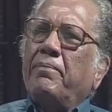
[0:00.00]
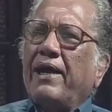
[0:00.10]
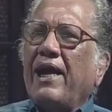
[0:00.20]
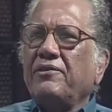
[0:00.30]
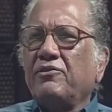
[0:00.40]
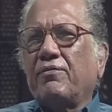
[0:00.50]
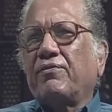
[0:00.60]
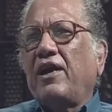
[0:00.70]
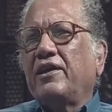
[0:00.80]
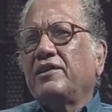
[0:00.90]
began to
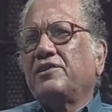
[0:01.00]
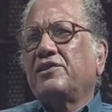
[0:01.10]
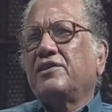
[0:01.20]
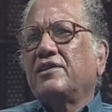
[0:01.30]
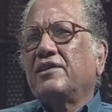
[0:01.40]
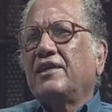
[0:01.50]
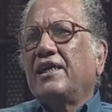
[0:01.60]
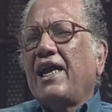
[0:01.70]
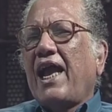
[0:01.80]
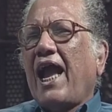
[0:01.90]
flourish
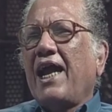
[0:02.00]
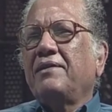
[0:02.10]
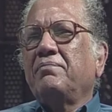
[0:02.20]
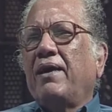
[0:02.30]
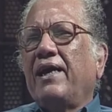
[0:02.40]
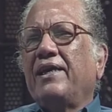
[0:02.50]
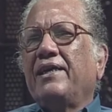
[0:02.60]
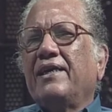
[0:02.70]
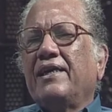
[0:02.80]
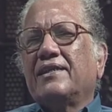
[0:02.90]
and
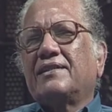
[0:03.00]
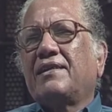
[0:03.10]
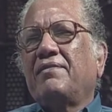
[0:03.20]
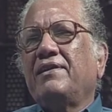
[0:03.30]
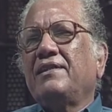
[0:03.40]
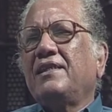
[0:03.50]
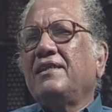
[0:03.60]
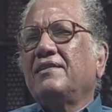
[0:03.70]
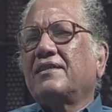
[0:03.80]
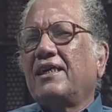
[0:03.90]
by
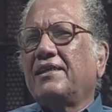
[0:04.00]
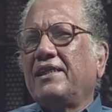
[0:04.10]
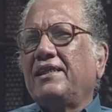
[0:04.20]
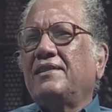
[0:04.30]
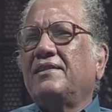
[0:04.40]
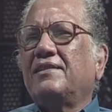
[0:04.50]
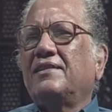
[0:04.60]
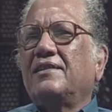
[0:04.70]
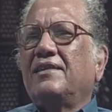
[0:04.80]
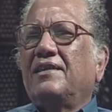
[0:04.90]

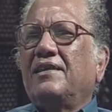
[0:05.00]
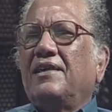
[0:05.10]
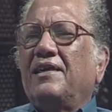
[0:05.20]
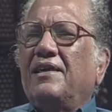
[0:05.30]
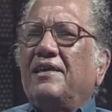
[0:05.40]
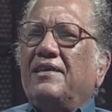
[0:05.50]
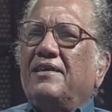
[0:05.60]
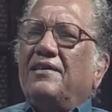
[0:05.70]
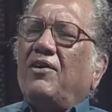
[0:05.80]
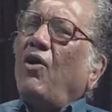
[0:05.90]
1730s
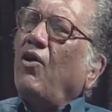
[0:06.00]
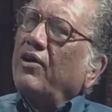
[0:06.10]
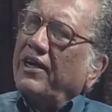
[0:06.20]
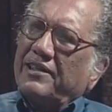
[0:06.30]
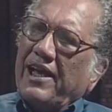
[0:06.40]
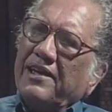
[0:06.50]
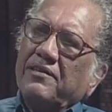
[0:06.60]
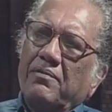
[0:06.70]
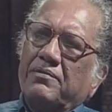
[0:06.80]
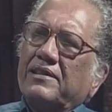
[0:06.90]
or at the
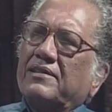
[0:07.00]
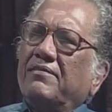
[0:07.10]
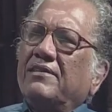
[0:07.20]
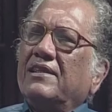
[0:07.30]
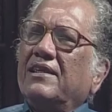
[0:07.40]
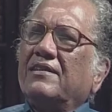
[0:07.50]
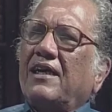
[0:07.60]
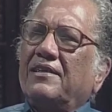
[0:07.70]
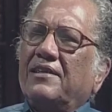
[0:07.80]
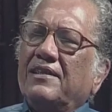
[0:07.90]
end of the
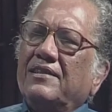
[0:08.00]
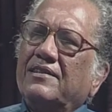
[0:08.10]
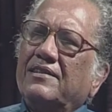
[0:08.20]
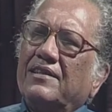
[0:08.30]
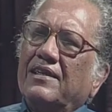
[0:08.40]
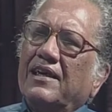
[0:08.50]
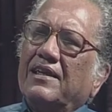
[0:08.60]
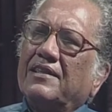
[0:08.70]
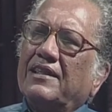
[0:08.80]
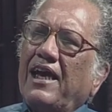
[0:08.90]
1730s,
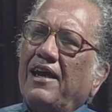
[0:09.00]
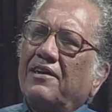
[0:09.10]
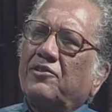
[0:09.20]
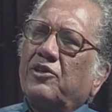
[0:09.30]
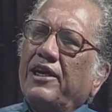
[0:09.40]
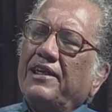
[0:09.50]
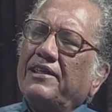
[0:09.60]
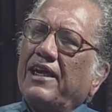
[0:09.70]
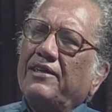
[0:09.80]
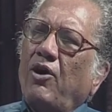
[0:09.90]
their
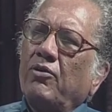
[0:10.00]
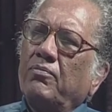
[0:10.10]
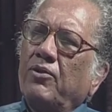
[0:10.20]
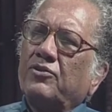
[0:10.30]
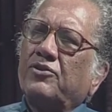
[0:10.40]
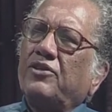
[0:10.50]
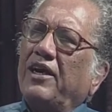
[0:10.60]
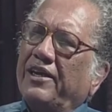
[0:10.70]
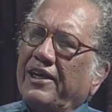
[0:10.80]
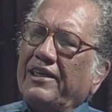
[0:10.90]
trade had almost
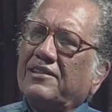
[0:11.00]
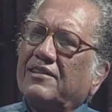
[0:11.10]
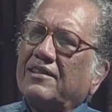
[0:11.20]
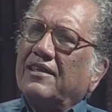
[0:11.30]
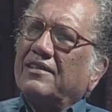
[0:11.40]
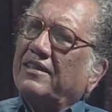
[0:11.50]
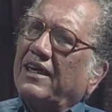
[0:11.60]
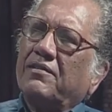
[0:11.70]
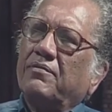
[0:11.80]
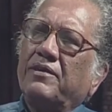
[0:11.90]
reached
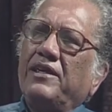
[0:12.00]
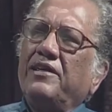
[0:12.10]
that of the